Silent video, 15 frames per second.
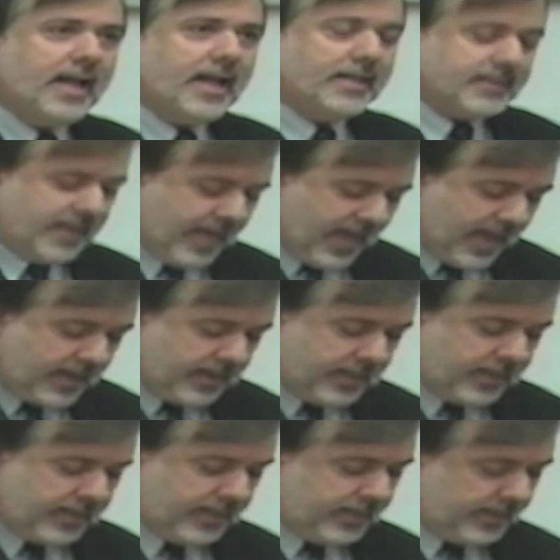And
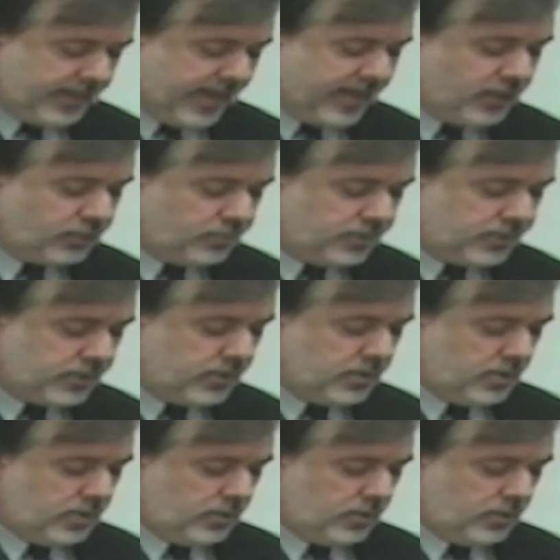any engagement